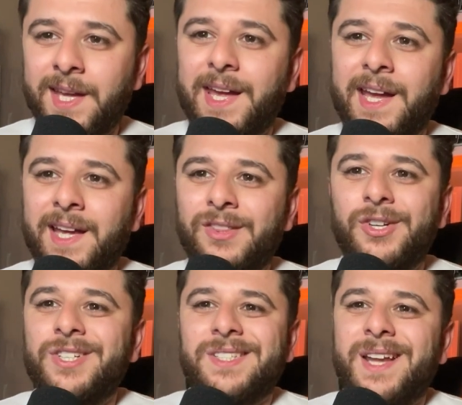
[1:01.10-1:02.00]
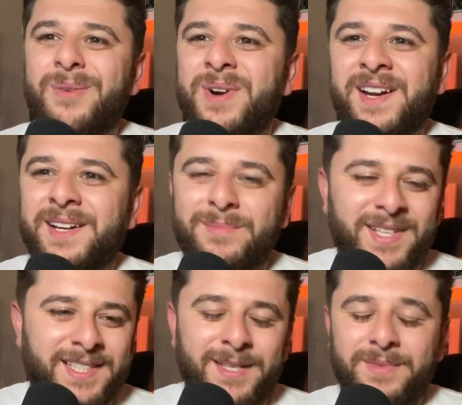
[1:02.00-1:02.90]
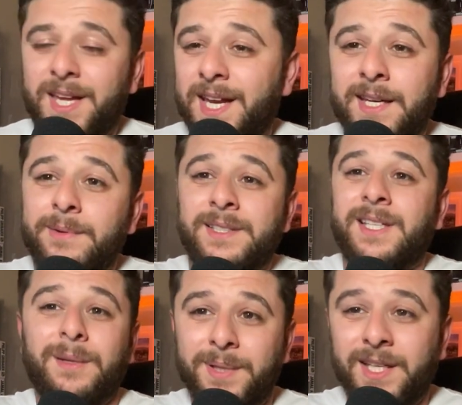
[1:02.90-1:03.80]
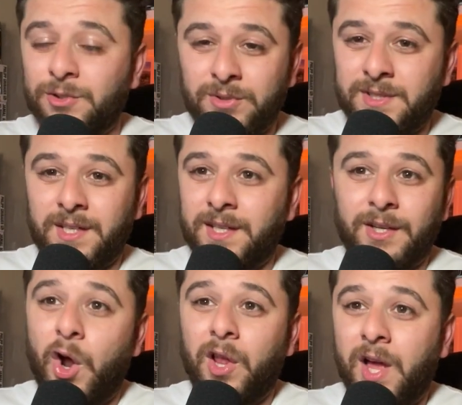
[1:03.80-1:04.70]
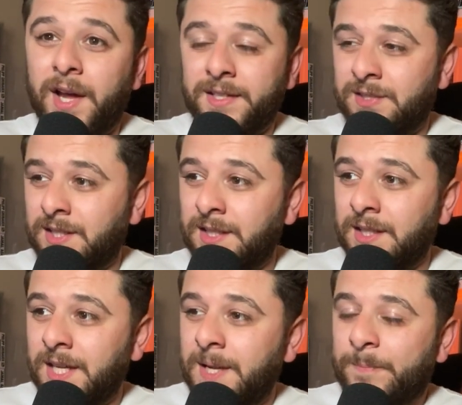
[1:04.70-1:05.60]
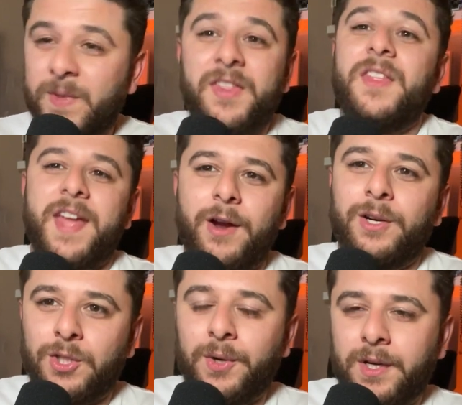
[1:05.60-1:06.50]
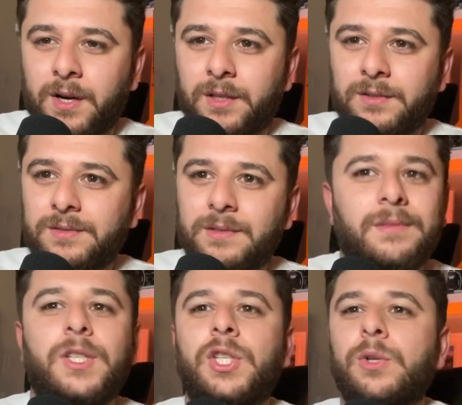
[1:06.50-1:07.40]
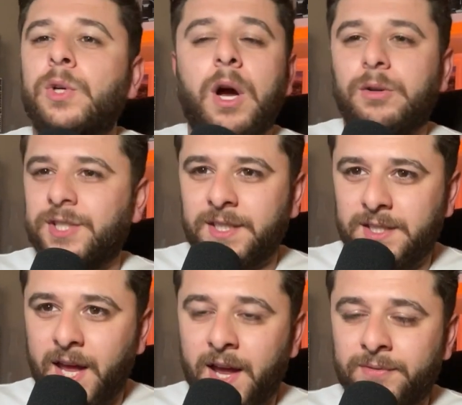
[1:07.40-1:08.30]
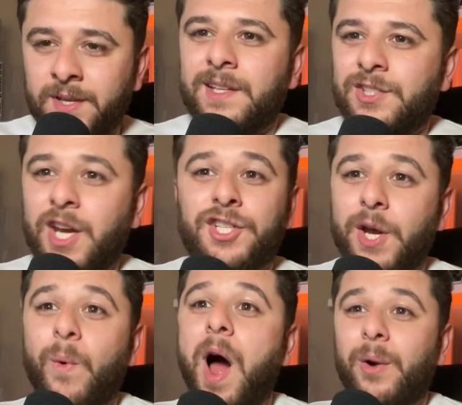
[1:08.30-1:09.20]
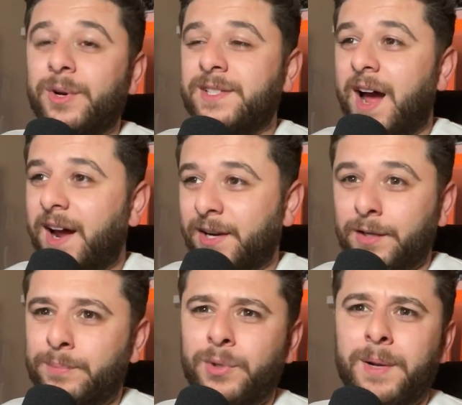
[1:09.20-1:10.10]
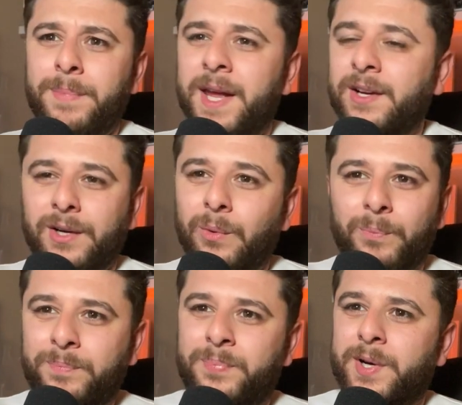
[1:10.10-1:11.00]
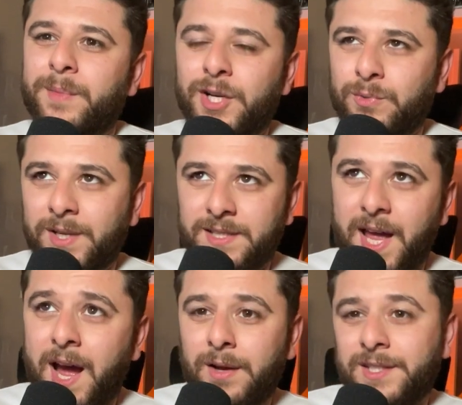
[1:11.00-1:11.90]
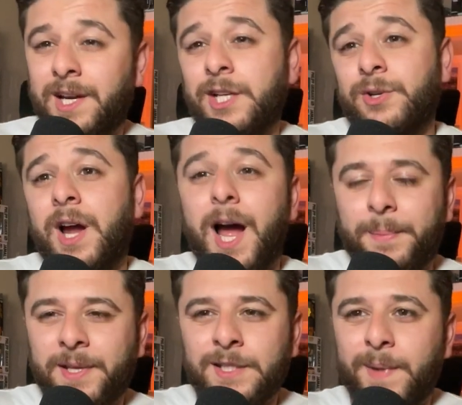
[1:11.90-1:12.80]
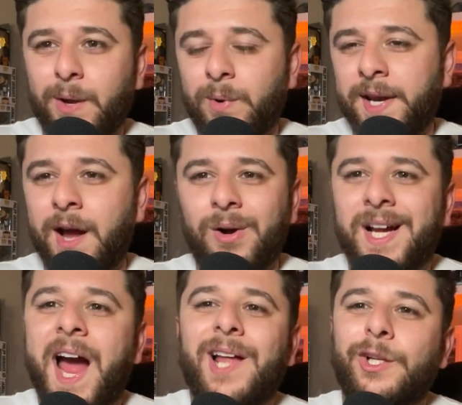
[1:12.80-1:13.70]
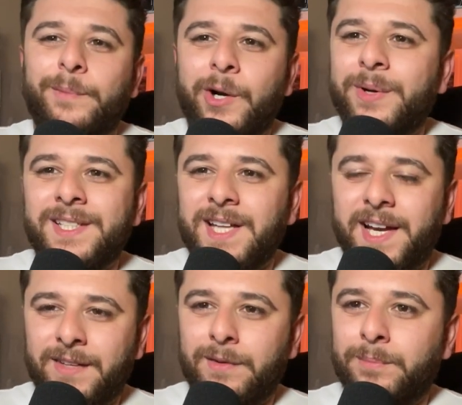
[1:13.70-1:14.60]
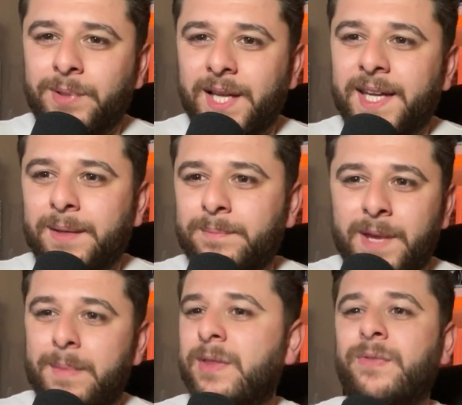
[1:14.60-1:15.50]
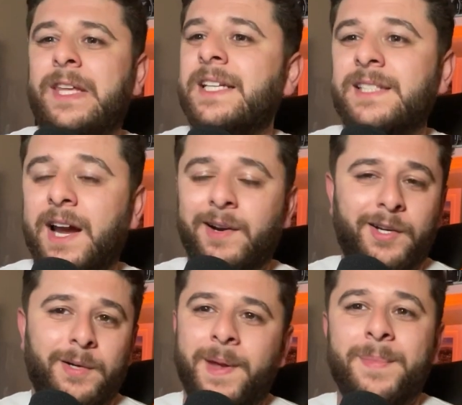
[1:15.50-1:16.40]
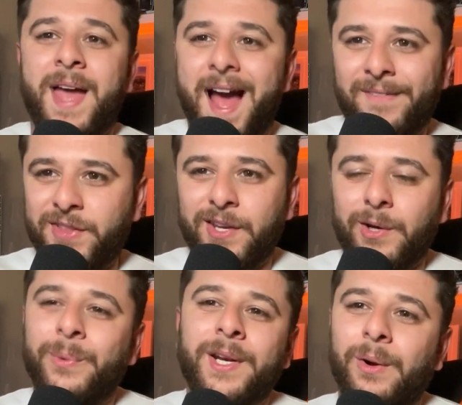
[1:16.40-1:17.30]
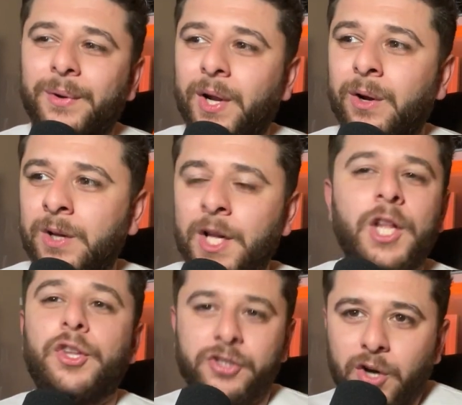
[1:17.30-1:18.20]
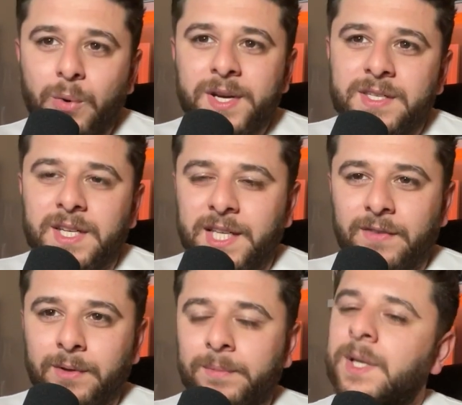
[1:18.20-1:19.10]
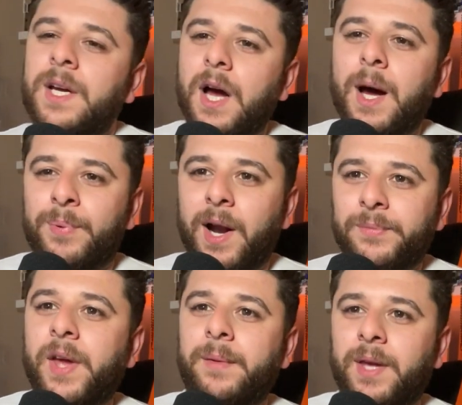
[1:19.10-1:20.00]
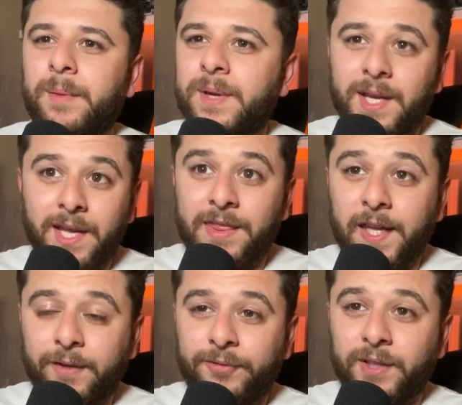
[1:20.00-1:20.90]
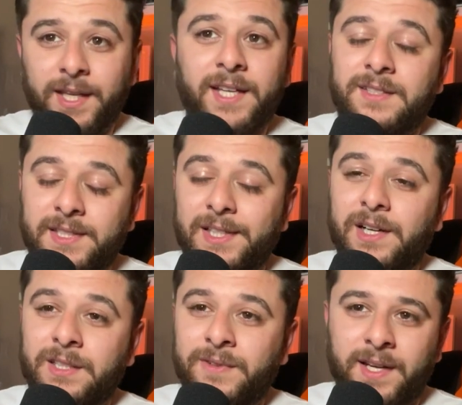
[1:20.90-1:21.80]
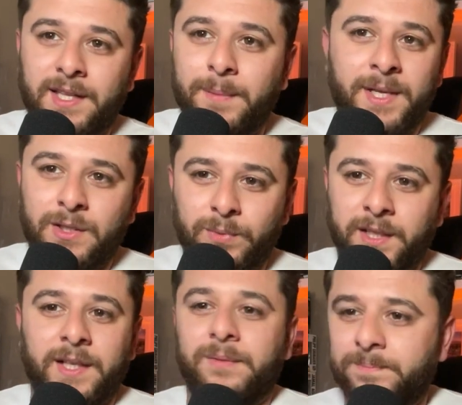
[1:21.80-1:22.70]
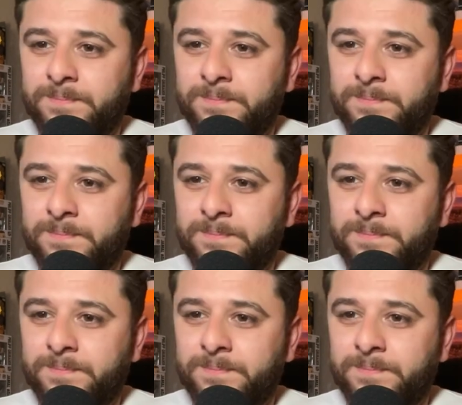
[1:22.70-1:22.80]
and they're just not ready to be a team that anyone's going to be interested in all honesty. And then the Arizona Cardinals. New coaching staff, J.J. Watt retired, Buda Baker pretty much wants out, DeAndre Hopkins might want out, Kyler Murray's not even playing maybe the entire year, maybe half the year, we don't know. There's no reason to give them a primetime game. And thankfully, as a Seahawks fan, that means we're going to